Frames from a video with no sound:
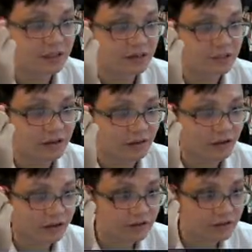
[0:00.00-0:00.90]

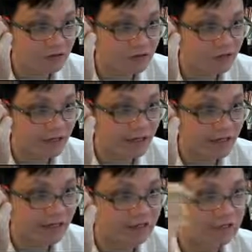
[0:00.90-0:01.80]
Because one
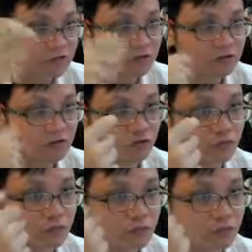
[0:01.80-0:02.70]
is tuk
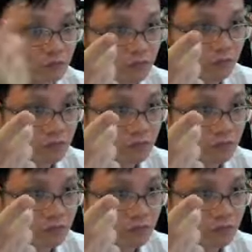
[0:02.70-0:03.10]
tuk,